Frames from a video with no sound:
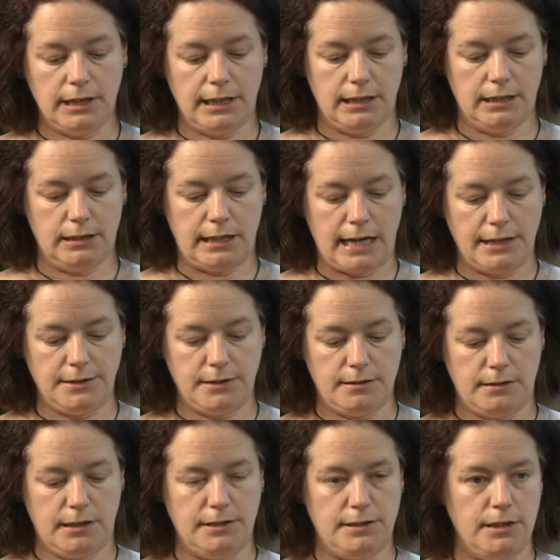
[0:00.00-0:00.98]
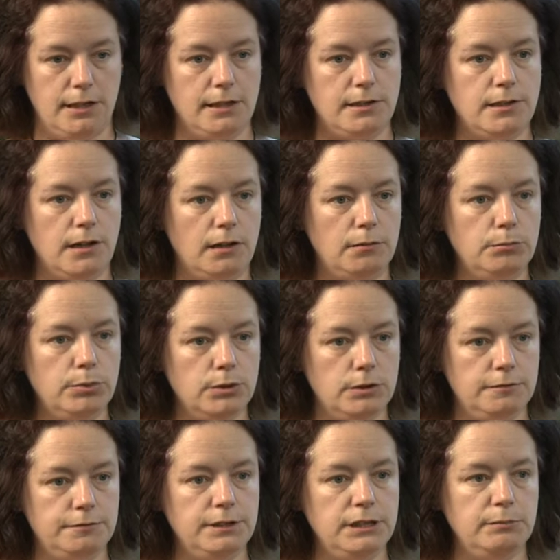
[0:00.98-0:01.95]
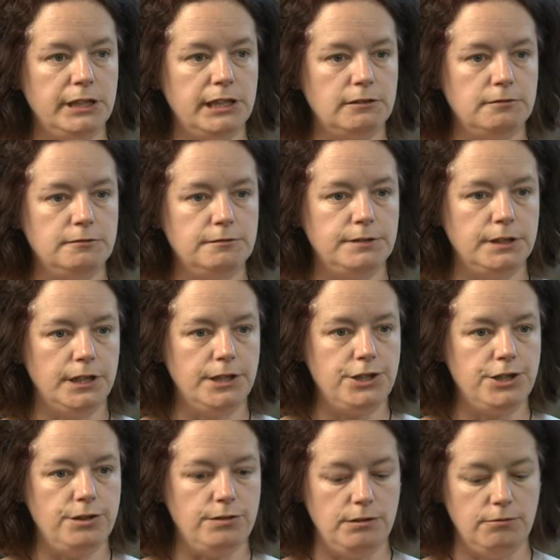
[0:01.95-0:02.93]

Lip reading: as an example of female virtue,